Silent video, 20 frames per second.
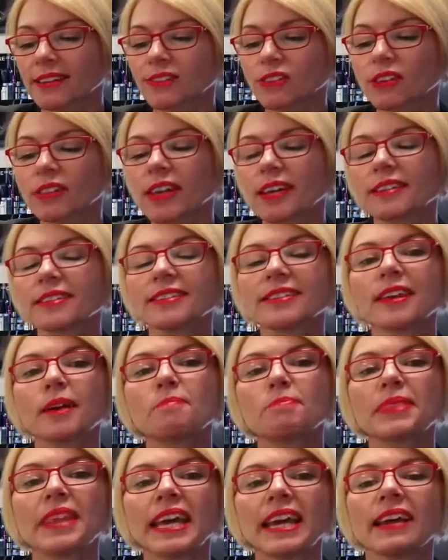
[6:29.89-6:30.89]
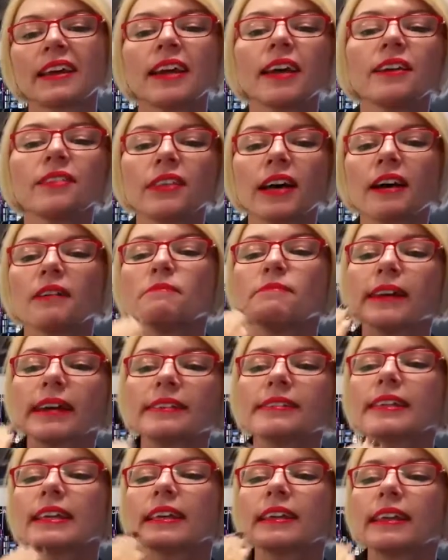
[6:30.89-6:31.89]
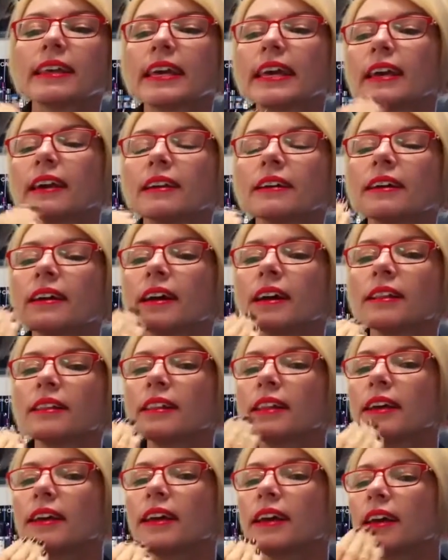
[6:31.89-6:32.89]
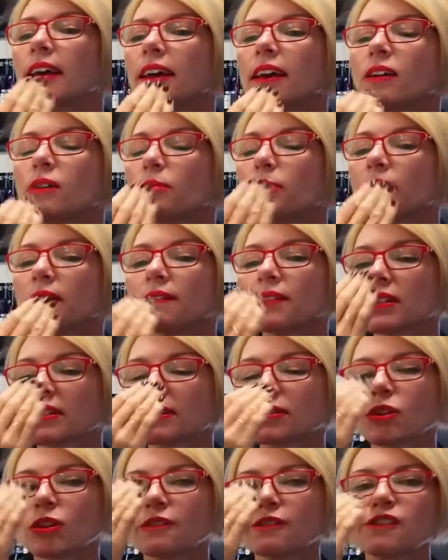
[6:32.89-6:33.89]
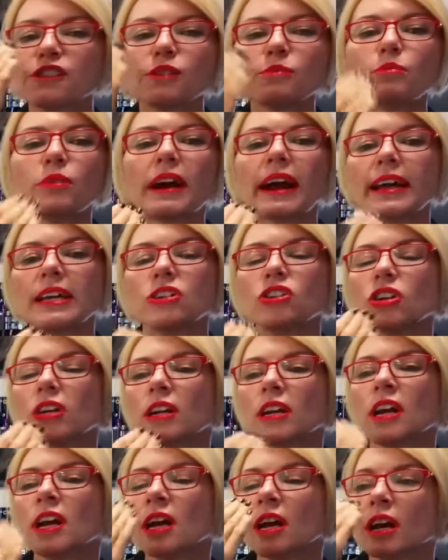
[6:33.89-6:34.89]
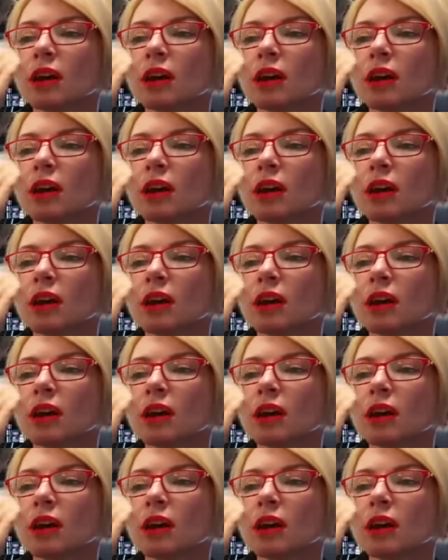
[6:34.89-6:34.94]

So that's something that basically a little bit of a soft abrasion.